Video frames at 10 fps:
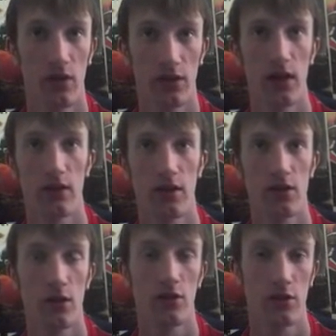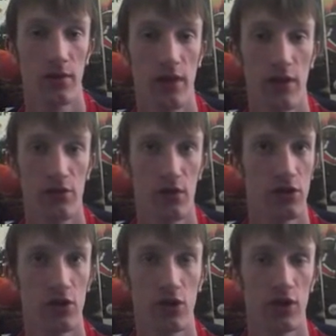that is always going to be there as well. So
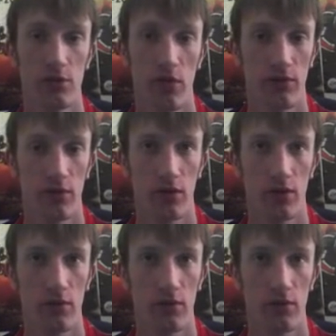you don't need to bother